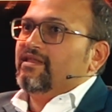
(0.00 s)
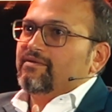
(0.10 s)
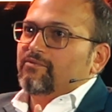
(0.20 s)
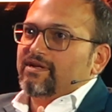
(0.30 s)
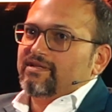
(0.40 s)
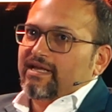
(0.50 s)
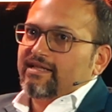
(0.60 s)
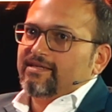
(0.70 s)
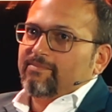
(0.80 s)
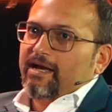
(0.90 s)
What
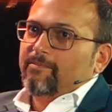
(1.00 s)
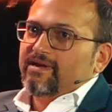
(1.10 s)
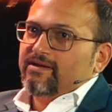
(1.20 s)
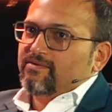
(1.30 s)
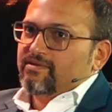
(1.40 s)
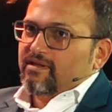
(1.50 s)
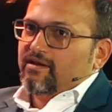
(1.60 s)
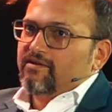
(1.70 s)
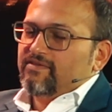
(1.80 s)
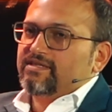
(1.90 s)
ends up happening with a
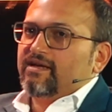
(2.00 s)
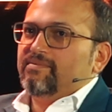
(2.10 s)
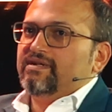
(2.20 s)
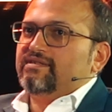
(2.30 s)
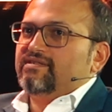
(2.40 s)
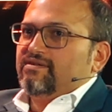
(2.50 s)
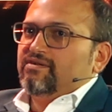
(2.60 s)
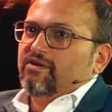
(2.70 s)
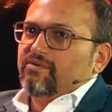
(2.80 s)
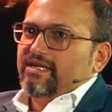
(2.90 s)
lot of these companies is they're
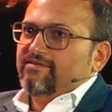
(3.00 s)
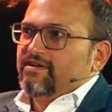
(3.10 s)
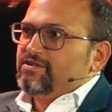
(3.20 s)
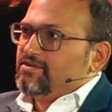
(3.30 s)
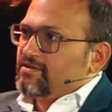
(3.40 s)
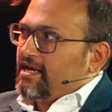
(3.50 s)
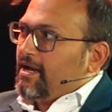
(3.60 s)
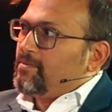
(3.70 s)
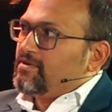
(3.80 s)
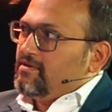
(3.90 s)
not really venture
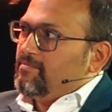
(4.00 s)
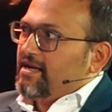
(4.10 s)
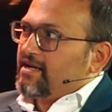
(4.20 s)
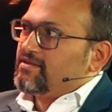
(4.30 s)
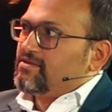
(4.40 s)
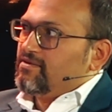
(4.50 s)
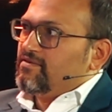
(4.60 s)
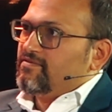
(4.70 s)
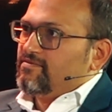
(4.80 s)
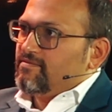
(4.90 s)
capital-backed sort
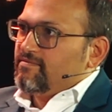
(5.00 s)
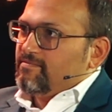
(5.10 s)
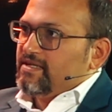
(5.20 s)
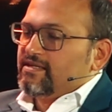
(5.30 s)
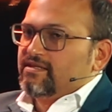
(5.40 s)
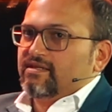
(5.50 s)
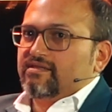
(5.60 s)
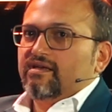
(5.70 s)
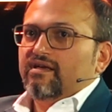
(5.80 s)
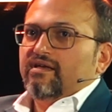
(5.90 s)
of businesses.
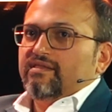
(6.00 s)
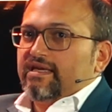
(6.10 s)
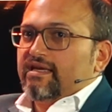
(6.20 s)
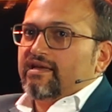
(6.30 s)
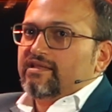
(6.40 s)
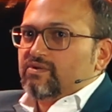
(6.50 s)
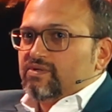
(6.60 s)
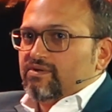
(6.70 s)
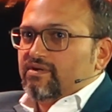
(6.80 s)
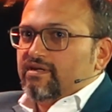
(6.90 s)
They can get to a
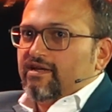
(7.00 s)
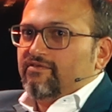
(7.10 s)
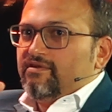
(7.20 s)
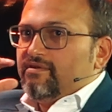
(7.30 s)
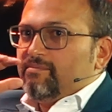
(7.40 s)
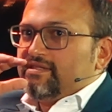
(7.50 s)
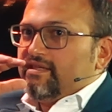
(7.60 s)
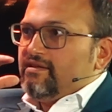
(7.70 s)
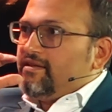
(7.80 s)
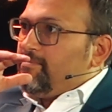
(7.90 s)
certain level, but
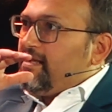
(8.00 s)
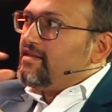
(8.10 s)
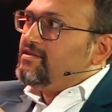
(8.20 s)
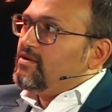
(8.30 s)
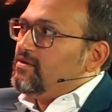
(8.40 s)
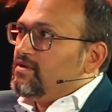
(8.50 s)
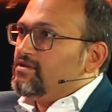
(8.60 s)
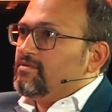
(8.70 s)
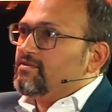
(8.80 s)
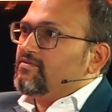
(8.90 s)
they'll plateau in
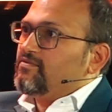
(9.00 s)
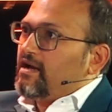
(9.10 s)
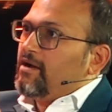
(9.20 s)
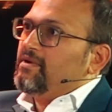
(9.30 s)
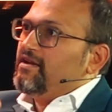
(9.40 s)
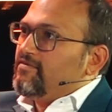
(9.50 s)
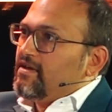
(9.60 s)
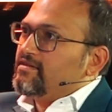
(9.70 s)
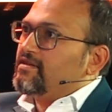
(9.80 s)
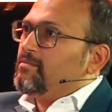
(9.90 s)
terms of how many
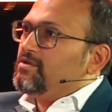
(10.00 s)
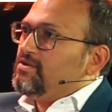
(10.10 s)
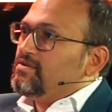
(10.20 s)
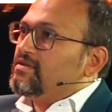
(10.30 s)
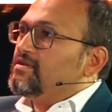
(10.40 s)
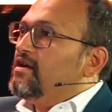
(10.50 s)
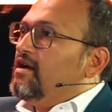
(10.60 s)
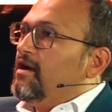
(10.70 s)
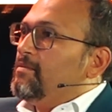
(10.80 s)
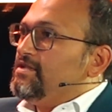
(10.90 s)
events, how much usage,
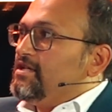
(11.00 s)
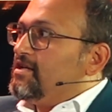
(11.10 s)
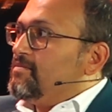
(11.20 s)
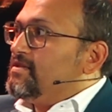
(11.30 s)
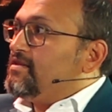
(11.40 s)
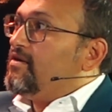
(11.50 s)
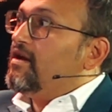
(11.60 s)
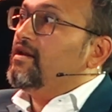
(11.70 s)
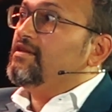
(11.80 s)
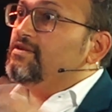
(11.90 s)
how much income is there,
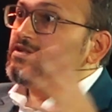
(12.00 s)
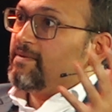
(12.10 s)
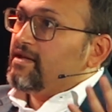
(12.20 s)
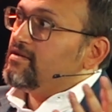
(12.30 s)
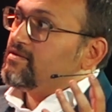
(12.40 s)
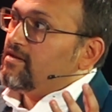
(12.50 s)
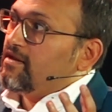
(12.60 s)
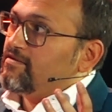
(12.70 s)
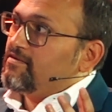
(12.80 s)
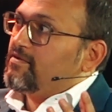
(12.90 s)
unless you expand into a lot
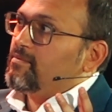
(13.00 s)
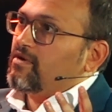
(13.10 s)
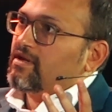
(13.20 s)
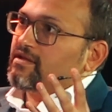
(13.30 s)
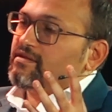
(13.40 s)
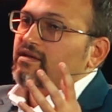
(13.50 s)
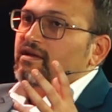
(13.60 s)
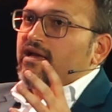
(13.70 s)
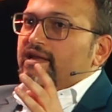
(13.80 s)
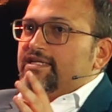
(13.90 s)
of different markets.
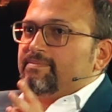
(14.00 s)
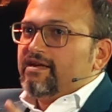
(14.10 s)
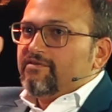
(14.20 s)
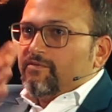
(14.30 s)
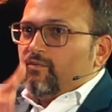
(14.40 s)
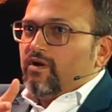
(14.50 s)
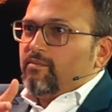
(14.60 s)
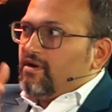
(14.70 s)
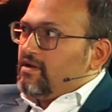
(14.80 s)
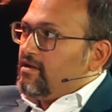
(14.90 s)
And expanding from one
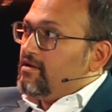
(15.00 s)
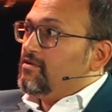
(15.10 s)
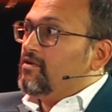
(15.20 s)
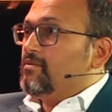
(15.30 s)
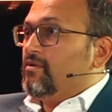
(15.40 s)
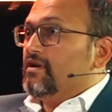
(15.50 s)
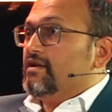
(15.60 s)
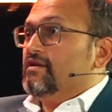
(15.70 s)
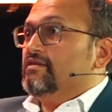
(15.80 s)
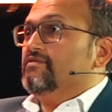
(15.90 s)
market into another market
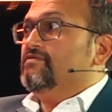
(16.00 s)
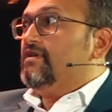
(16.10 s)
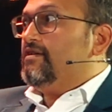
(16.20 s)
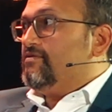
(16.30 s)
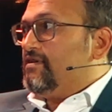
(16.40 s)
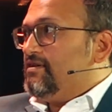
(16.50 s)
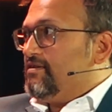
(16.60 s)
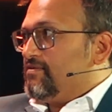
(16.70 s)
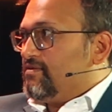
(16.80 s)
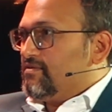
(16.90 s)
is a very, very
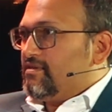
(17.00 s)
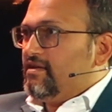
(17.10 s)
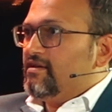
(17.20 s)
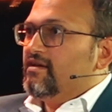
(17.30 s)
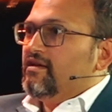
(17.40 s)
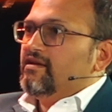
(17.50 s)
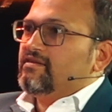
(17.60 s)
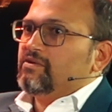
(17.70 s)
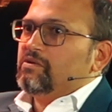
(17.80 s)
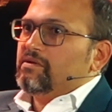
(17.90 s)
difficult thing.
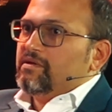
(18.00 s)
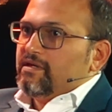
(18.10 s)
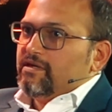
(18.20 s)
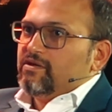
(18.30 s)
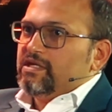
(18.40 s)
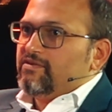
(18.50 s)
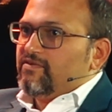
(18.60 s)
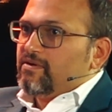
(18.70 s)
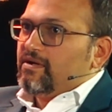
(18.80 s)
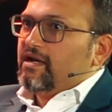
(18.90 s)
So you need to
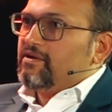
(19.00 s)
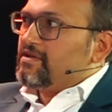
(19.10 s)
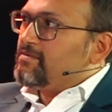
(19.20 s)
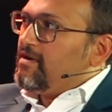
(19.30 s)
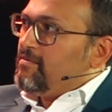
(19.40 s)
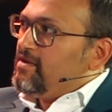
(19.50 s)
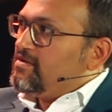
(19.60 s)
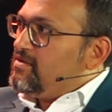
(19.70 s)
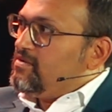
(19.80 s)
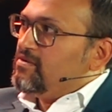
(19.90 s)
figure out how to experiment
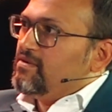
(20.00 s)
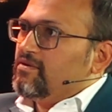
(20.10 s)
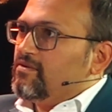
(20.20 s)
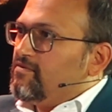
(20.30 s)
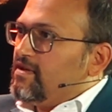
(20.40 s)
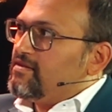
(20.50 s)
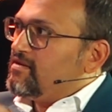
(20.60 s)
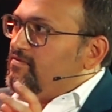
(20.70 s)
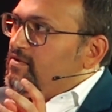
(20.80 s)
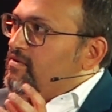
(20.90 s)
to do, events in
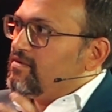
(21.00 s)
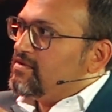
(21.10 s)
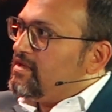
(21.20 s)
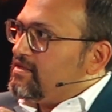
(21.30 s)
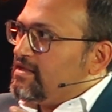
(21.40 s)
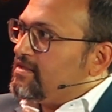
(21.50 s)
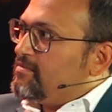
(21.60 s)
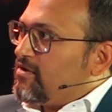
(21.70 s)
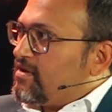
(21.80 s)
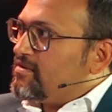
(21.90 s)
a few other adjacent
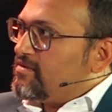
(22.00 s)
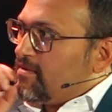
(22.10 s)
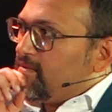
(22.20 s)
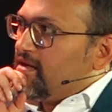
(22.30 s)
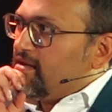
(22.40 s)
markets or something like that.